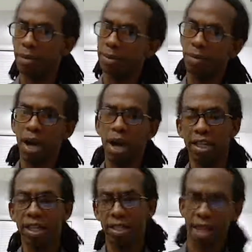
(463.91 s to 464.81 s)
someone how
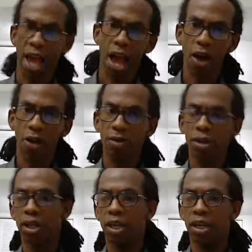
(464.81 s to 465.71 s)
they sound,
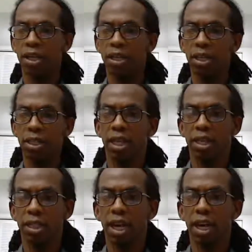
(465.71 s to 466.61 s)
and things
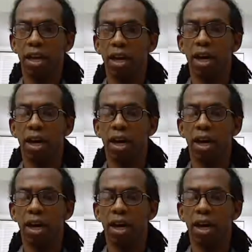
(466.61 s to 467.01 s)
like that.